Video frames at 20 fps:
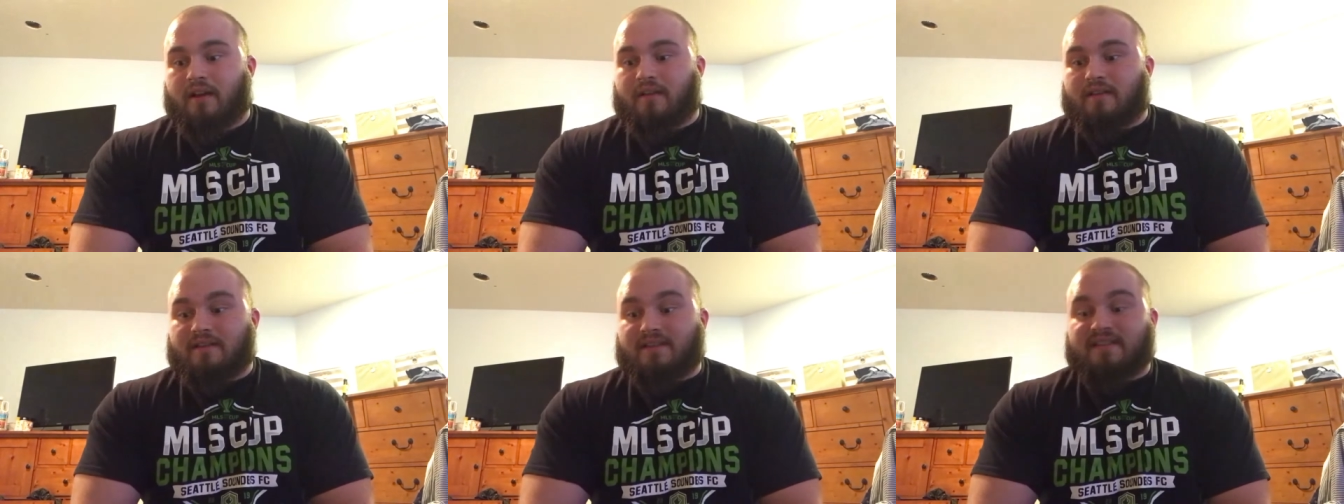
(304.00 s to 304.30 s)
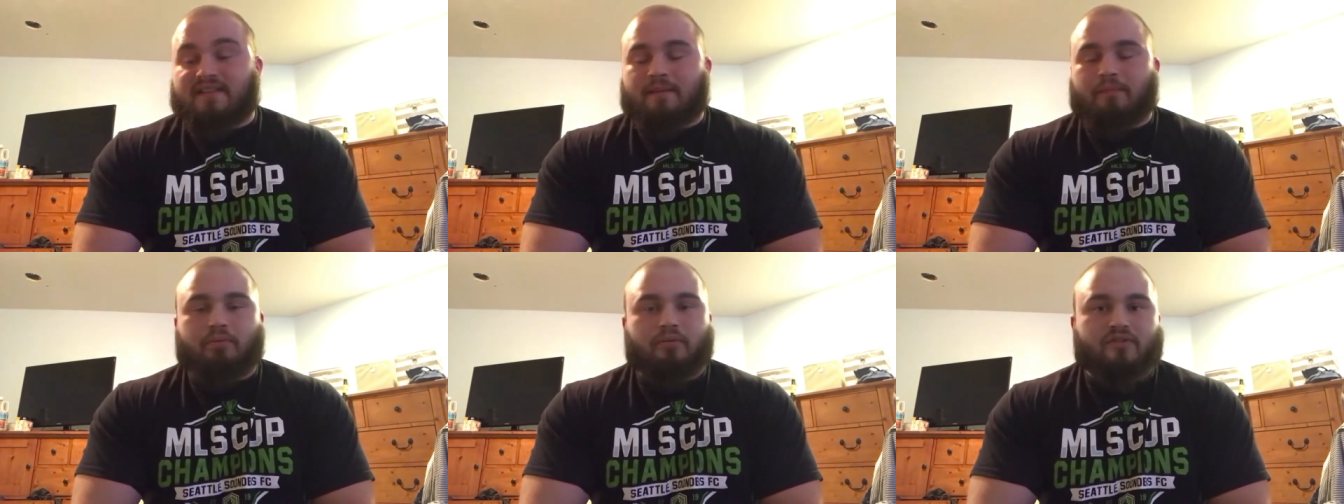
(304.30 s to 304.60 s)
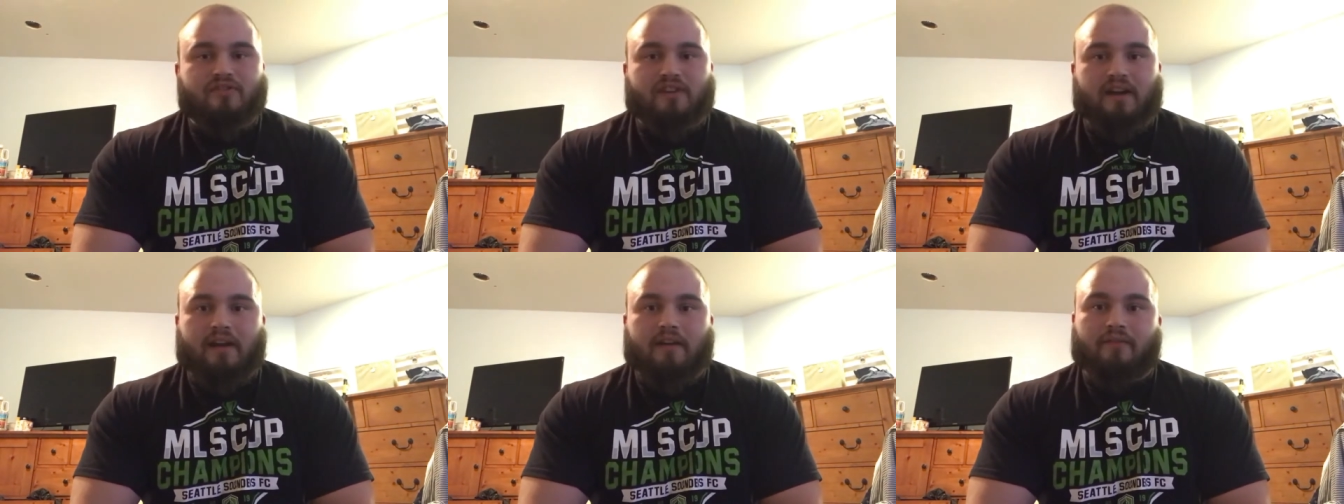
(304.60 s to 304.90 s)
the simple
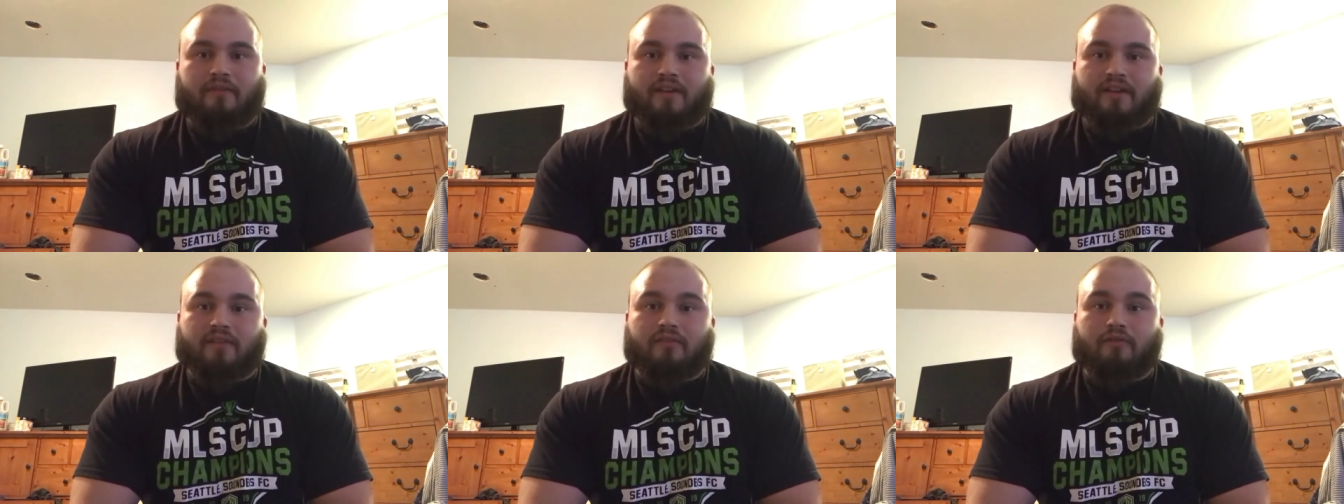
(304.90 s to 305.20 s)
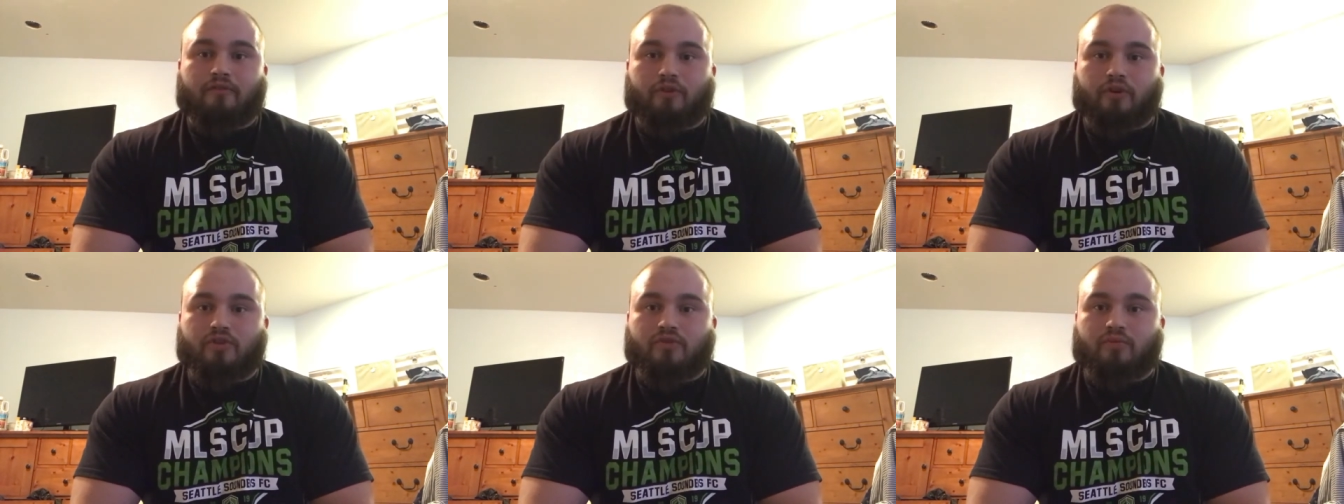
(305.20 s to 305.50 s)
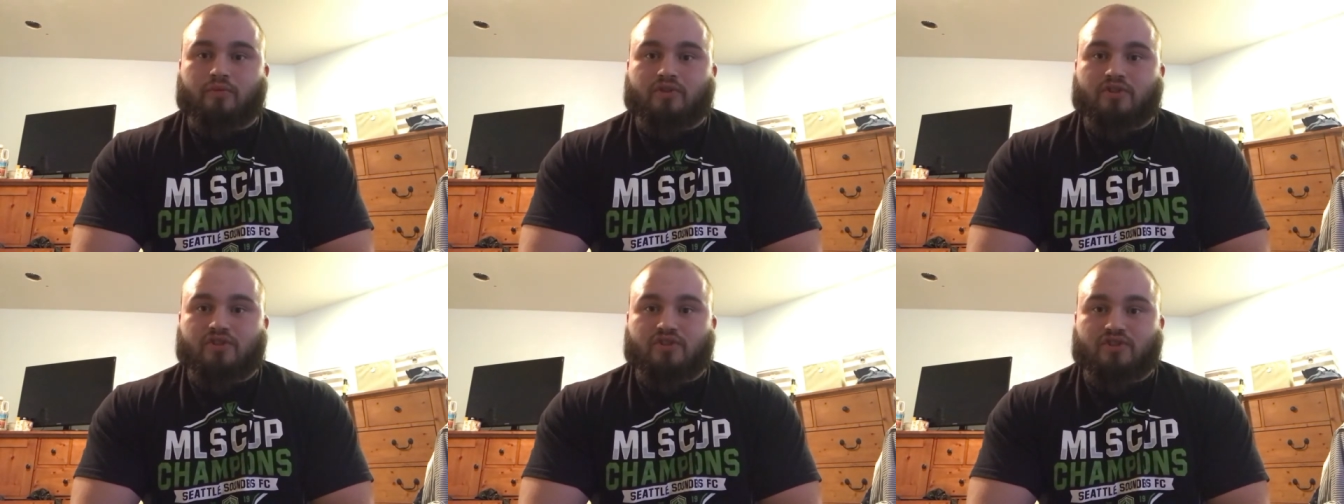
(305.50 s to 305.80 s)
side of things first,
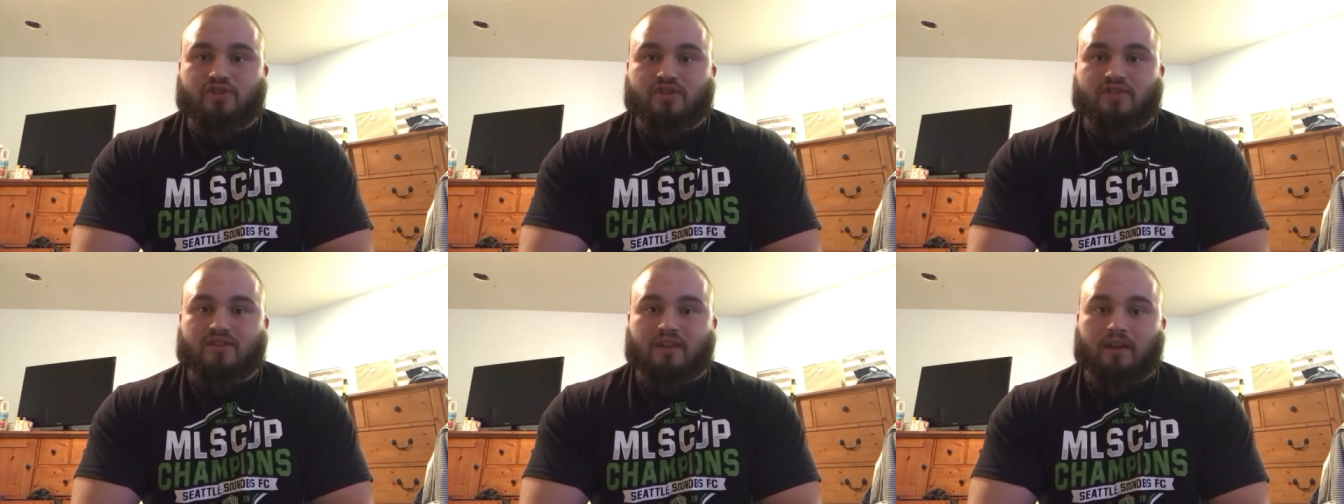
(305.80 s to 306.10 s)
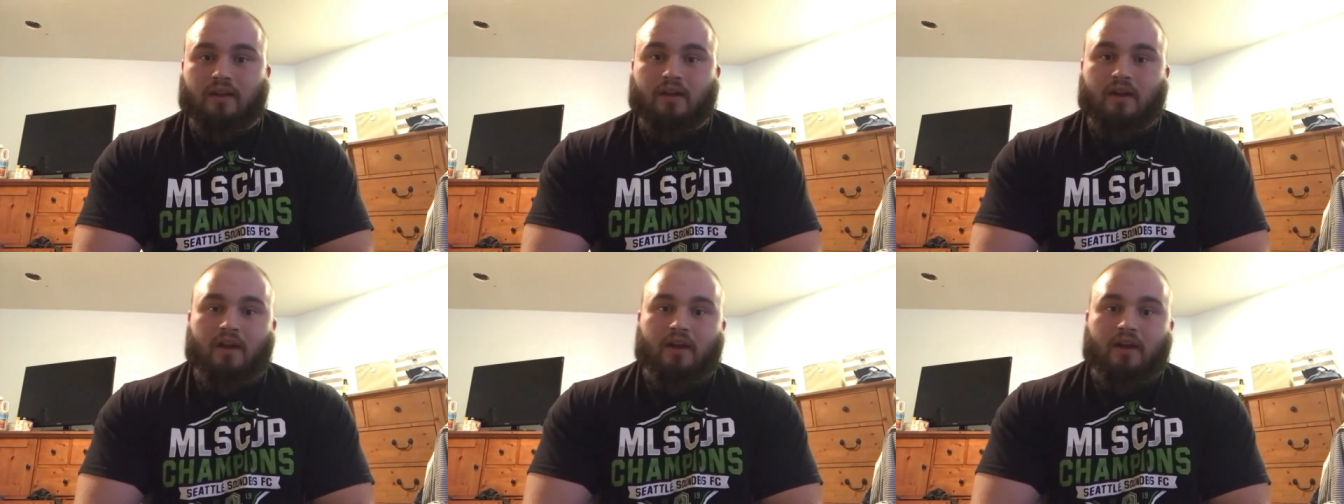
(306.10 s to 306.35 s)
which is just the